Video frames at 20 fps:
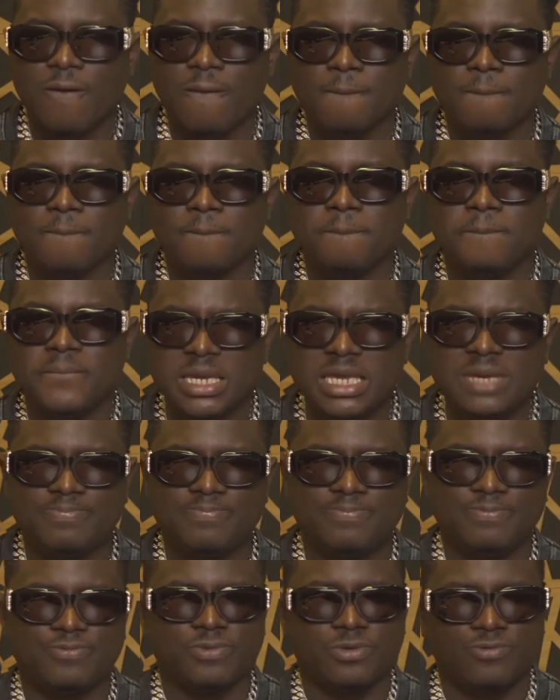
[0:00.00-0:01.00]

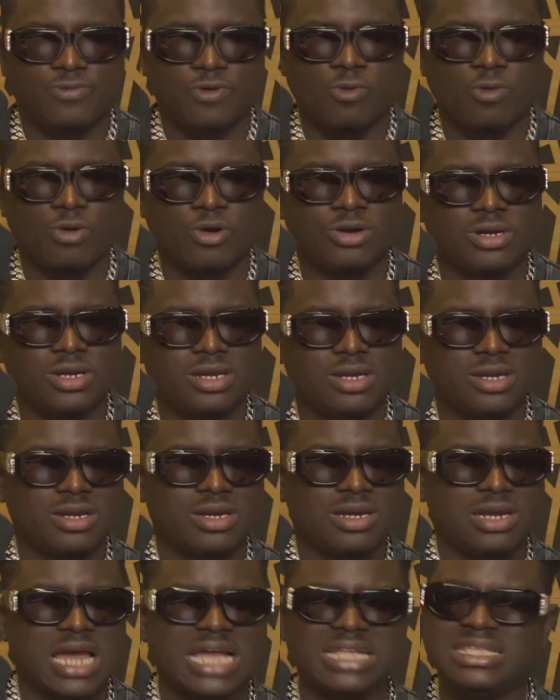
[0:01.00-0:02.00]
Me, for one,
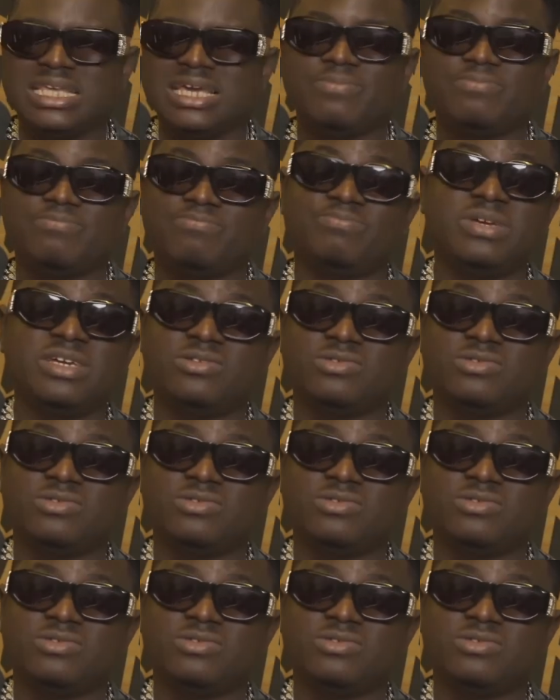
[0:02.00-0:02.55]
I take big